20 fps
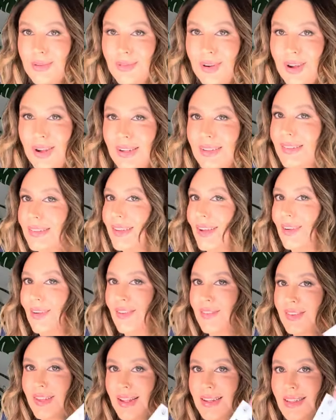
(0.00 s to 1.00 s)
work, so
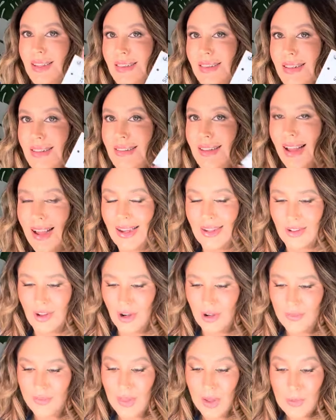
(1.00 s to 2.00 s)
I've taken the tag
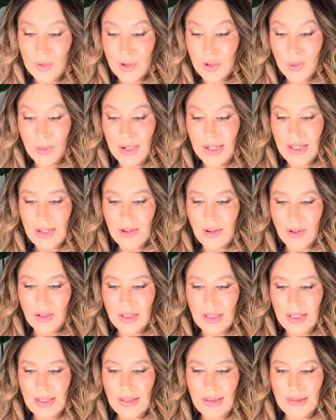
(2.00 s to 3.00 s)
off. They were $20
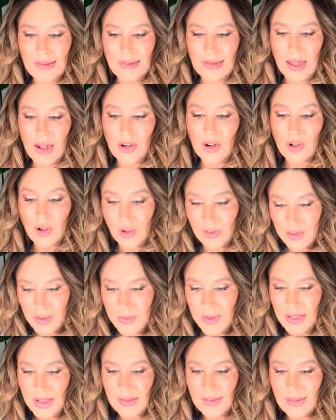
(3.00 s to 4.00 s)
and I got them
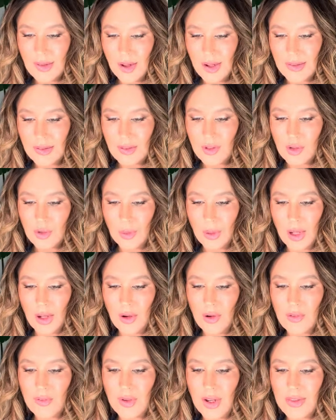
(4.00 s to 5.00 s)
in a size
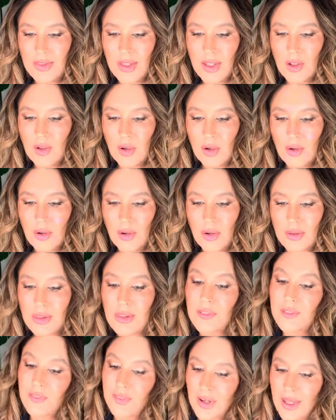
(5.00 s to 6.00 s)
12 and they're called
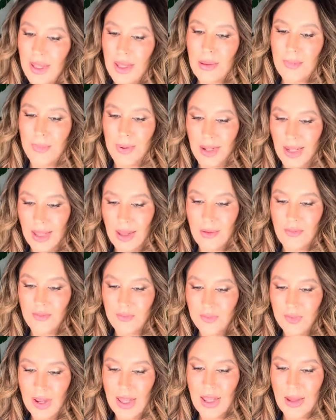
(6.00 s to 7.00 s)
the
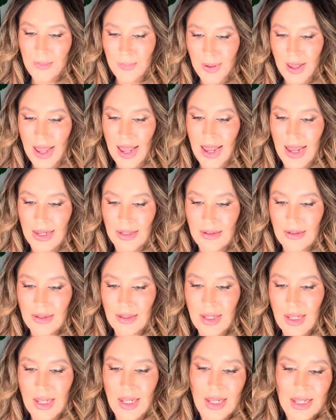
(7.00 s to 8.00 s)
flare pant.
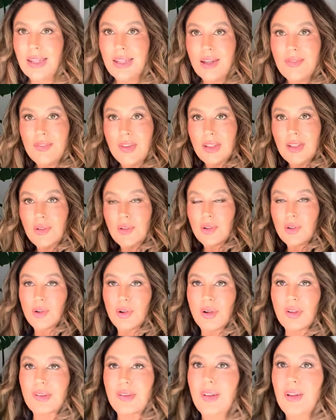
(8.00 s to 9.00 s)
I love the little
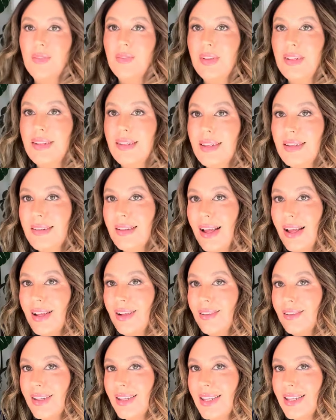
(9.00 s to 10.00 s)
crossover
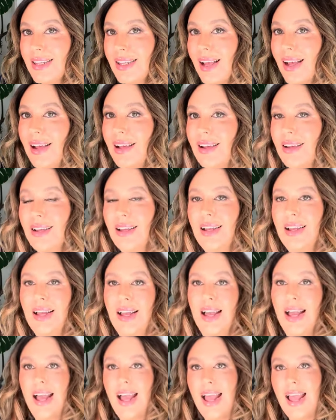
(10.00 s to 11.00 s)
detail here.
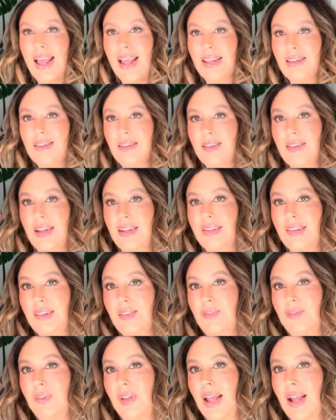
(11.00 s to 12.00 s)
And they
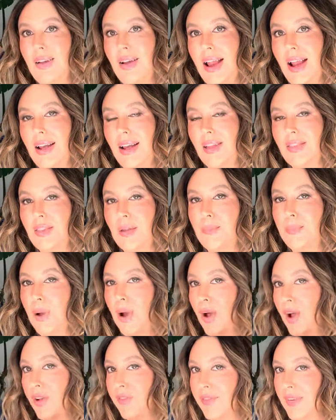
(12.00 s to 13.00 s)
just flare out at the
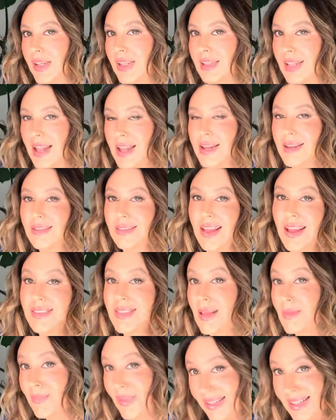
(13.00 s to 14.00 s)
perfect length and
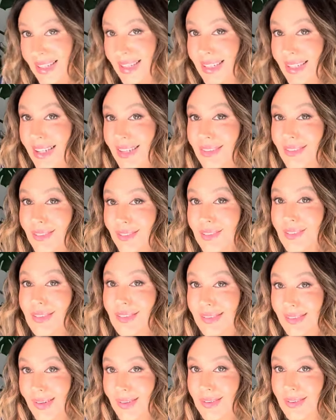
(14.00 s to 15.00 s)
they make your legs look
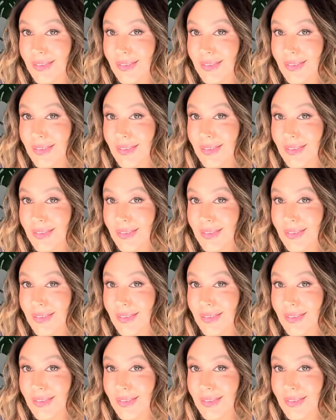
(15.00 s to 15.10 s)
so